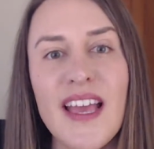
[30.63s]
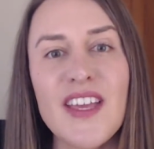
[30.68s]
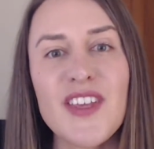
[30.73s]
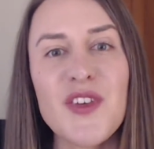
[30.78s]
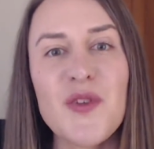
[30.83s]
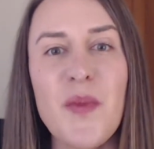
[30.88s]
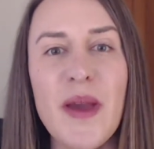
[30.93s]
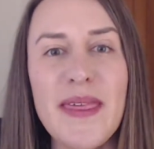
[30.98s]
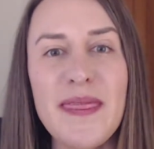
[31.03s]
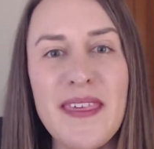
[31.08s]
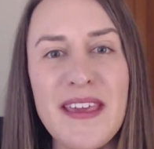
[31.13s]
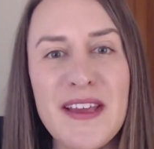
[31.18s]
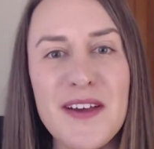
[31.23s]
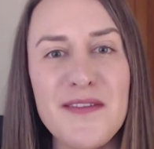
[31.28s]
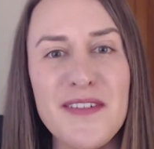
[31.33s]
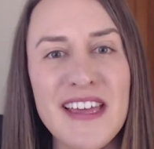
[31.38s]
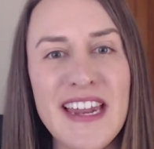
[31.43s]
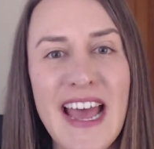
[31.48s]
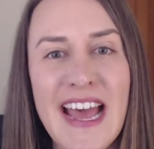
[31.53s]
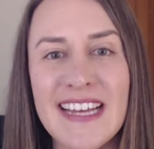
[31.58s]
You might think
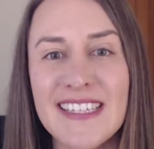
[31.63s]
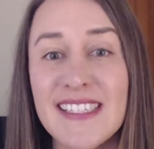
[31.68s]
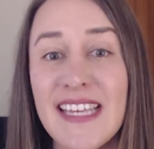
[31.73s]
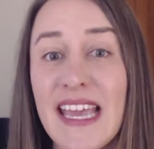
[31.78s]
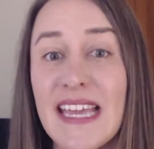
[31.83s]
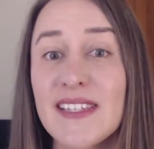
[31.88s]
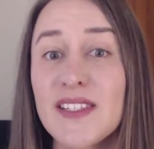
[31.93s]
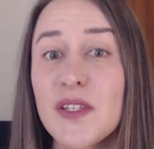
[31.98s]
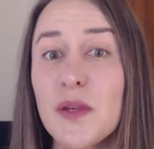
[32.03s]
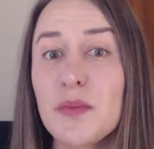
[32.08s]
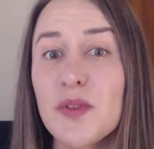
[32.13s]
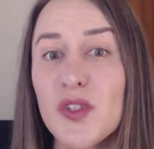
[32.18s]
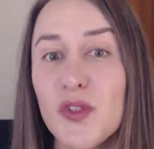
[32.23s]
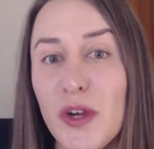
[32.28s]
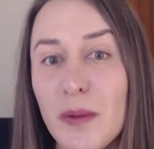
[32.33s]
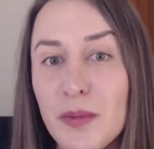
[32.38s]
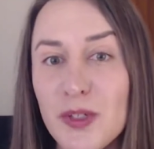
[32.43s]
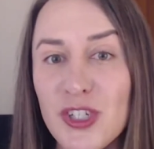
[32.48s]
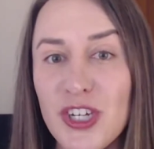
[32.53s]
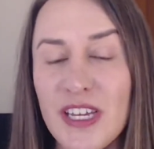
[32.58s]
of it as a
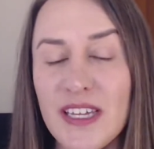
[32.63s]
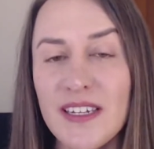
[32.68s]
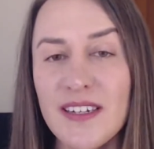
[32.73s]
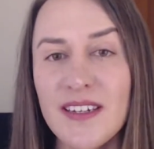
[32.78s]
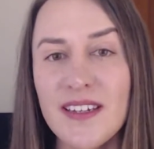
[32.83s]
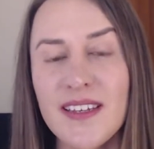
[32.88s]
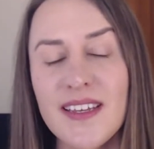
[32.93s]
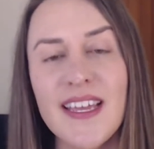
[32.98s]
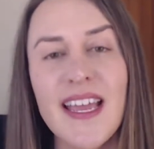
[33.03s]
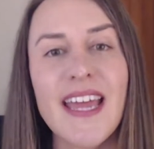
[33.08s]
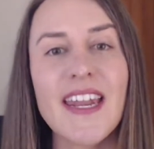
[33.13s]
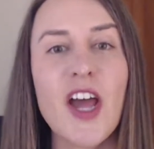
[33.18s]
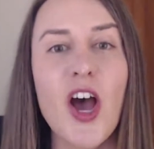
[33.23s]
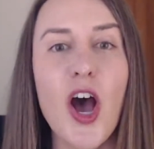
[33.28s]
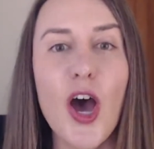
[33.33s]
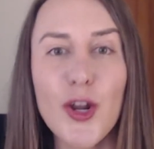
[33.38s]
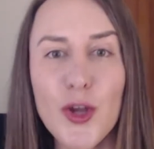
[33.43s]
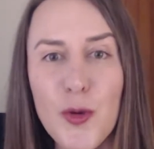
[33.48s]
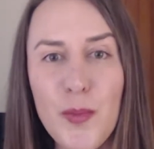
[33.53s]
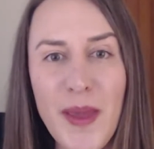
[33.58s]
subscription, an
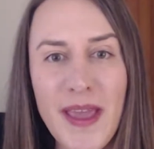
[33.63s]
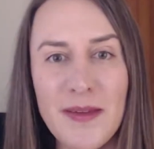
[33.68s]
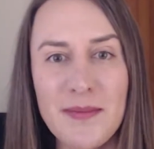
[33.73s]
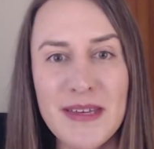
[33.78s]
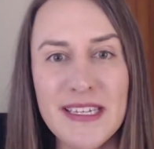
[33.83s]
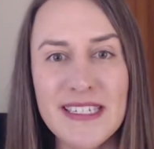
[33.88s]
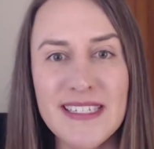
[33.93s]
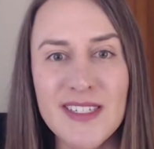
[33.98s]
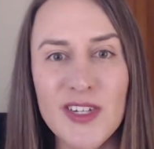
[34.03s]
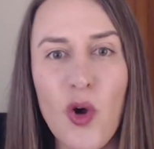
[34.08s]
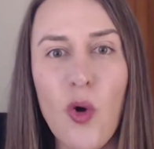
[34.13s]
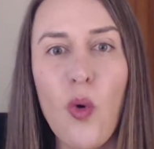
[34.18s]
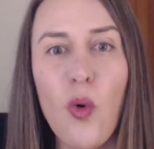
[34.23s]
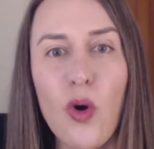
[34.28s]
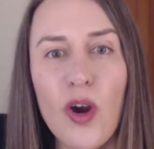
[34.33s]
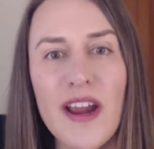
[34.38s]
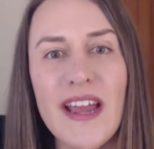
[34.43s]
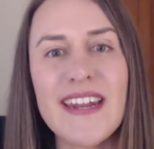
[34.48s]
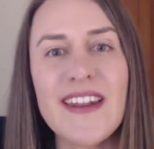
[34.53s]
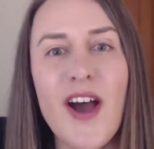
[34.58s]
auto payment,
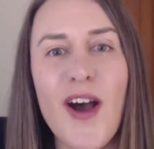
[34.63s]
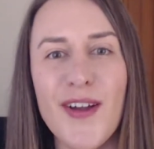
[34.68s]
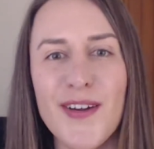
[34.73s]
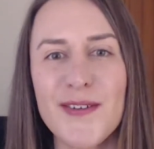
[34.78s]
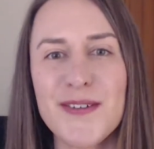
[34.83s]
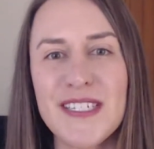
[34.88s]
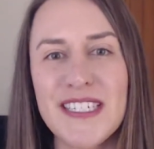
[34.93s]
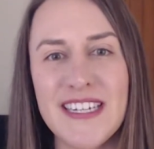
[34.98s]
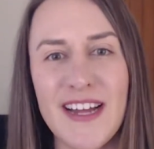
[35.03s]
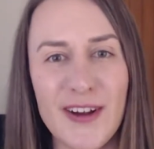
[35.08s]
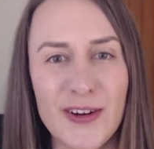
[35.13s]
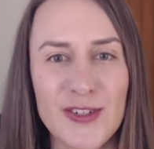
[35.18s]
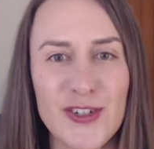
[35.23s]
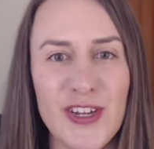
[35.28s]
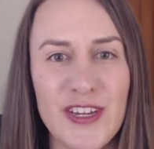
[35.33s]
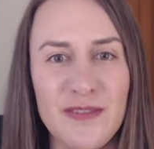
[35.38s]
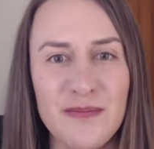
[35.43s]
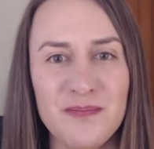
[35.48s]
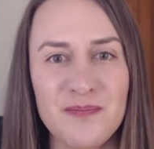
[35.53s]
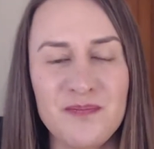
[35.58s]
or an auto
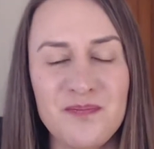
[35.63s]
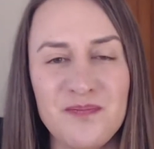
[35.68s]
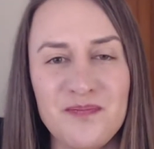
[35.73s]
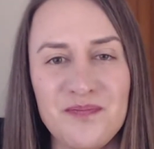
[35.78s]
deduction.